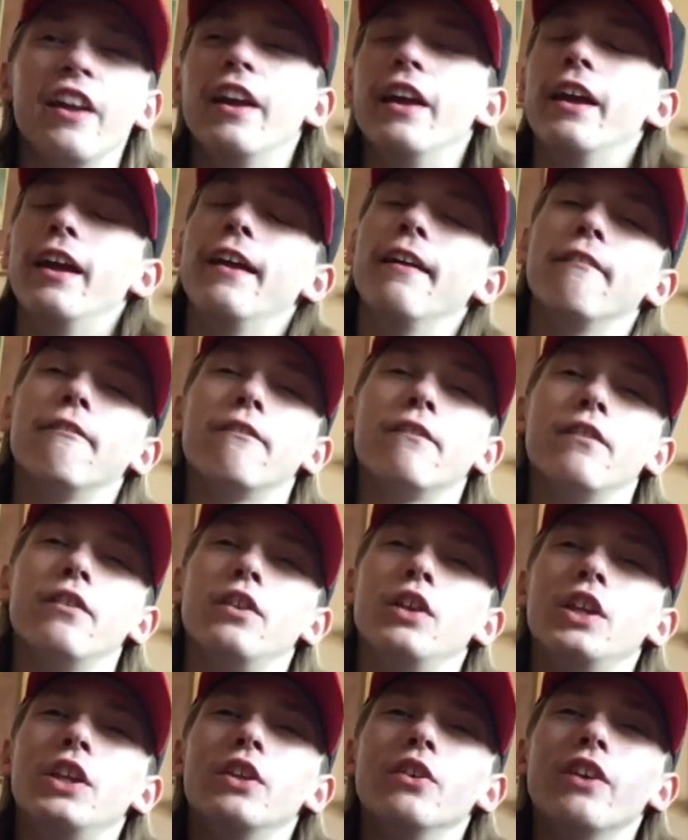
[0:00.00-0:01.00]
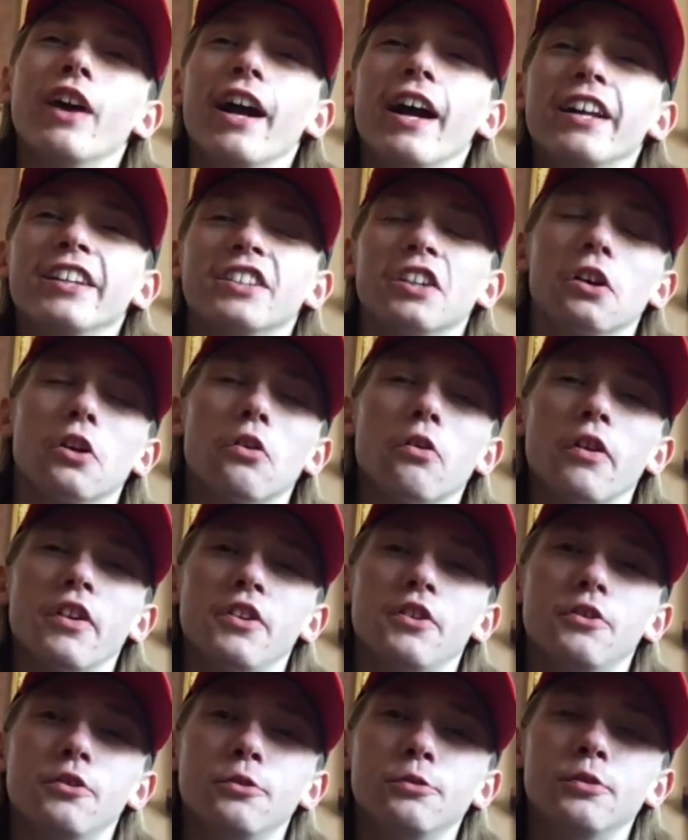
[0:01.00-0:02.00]
If you guys are
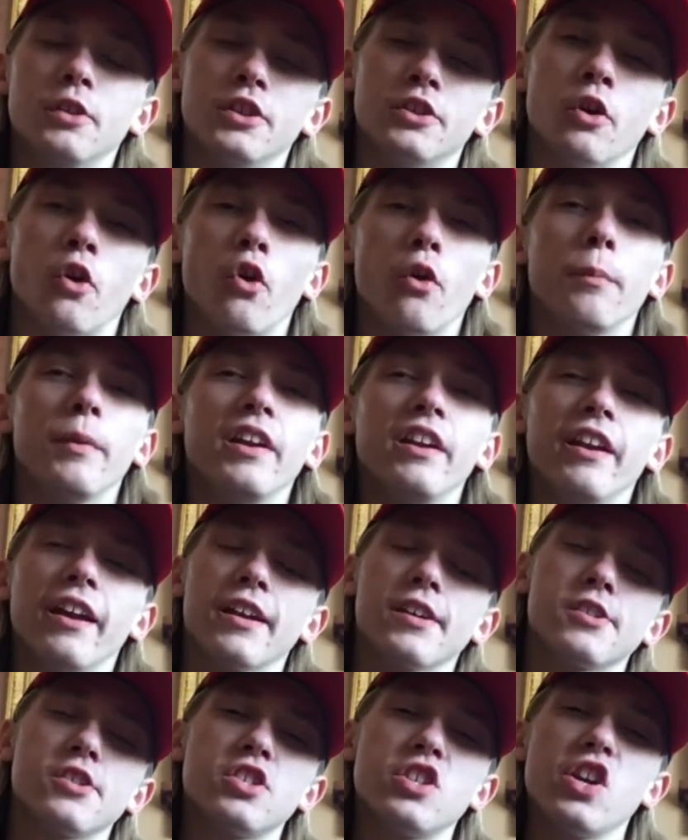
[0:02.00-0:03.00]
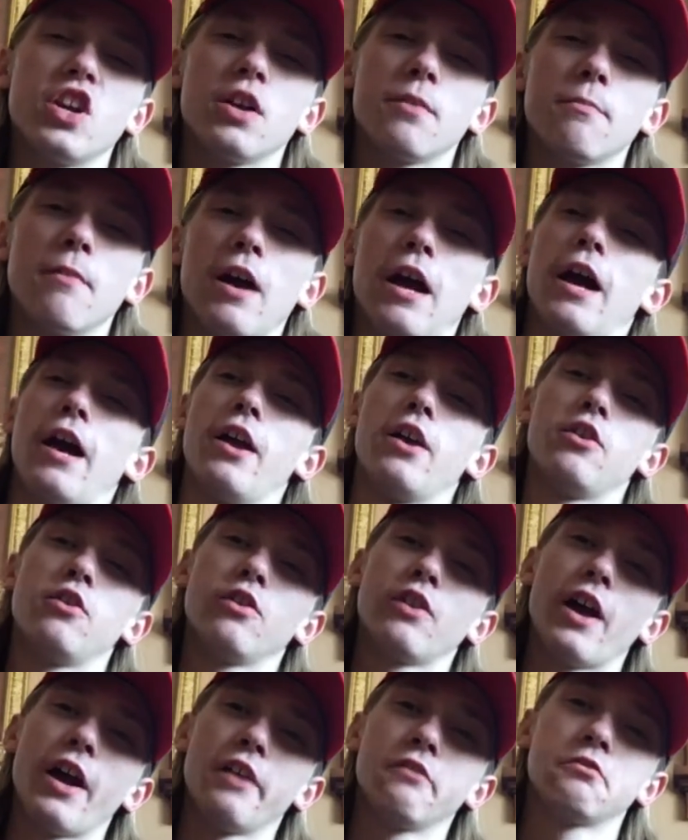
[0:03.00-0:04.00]
going to a tournament next year,
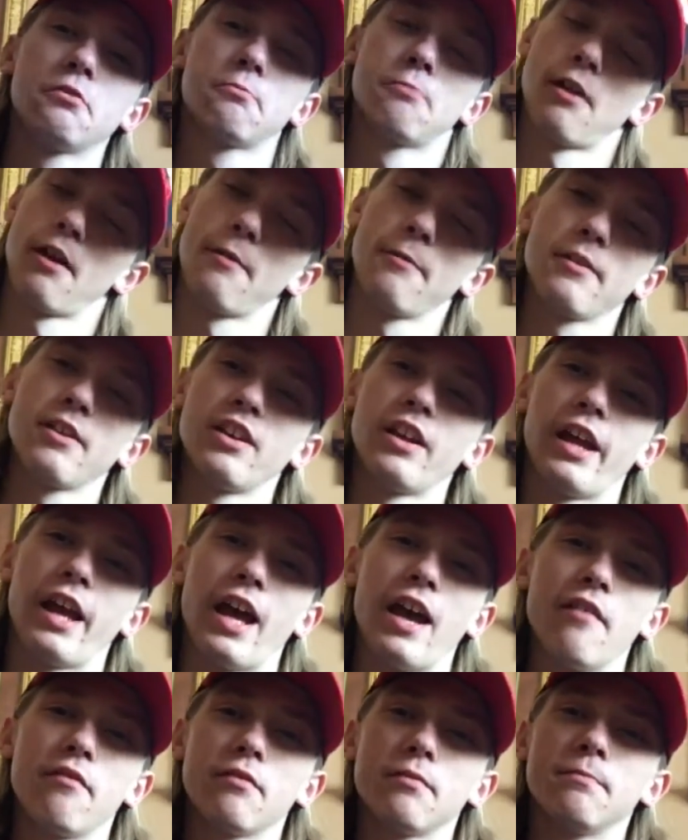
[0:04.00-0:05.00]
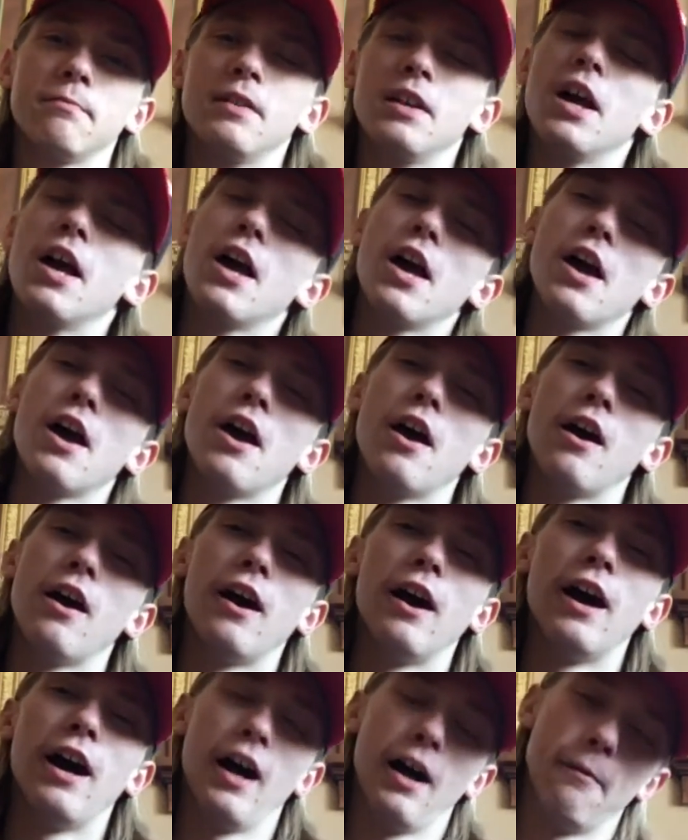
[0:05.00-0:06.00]
you guys are probably gonna have them.
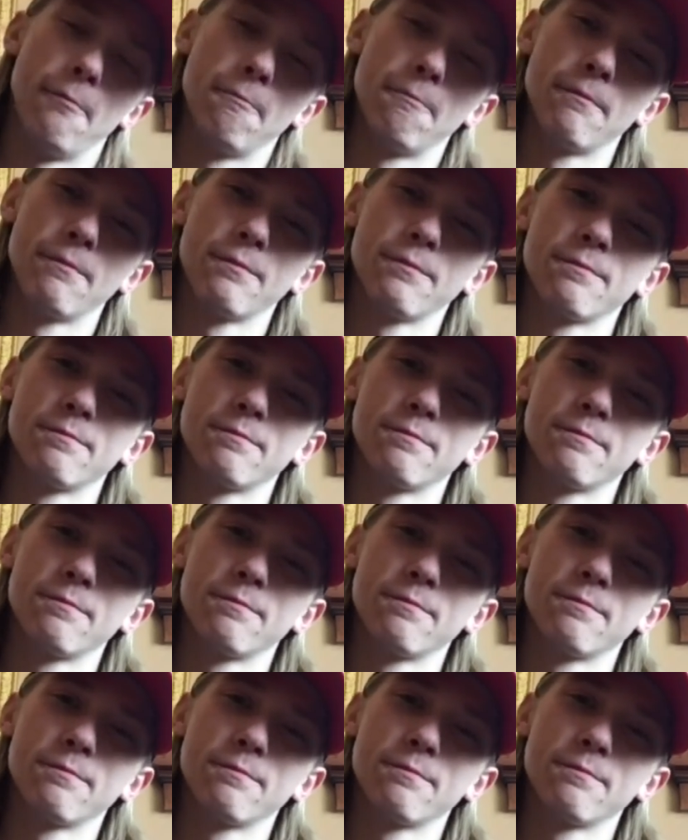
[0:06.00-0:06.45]
Um,